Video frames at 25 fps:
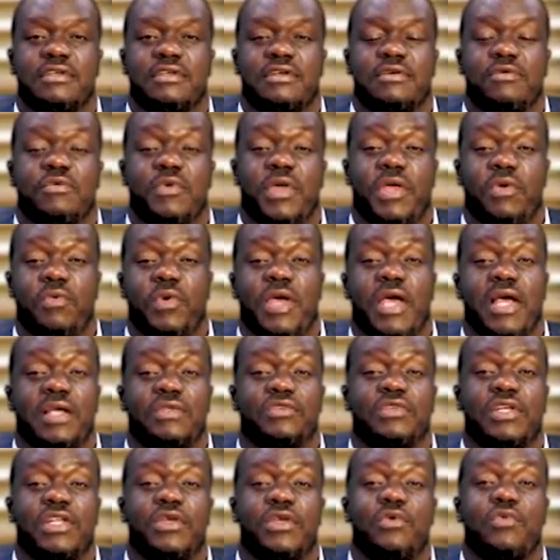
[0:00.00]
We, we're
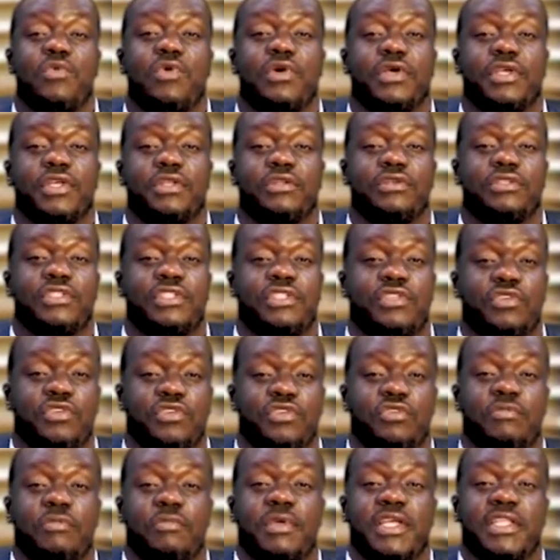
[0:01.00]
actually working on
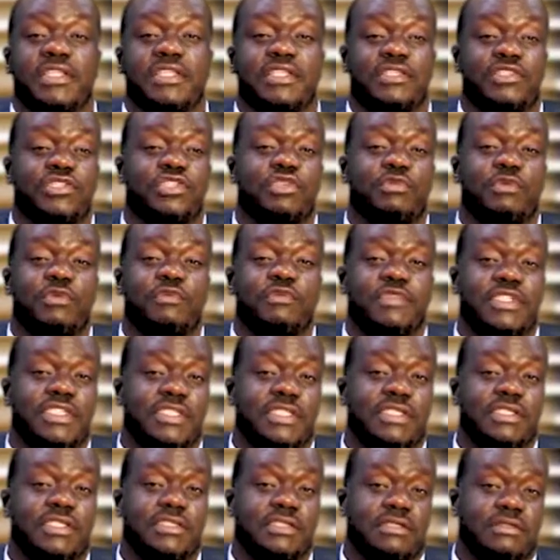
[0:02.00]
documenting some of
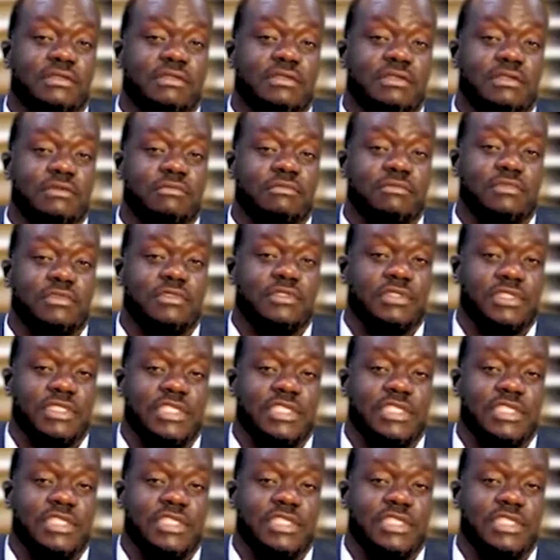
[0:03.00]
these um,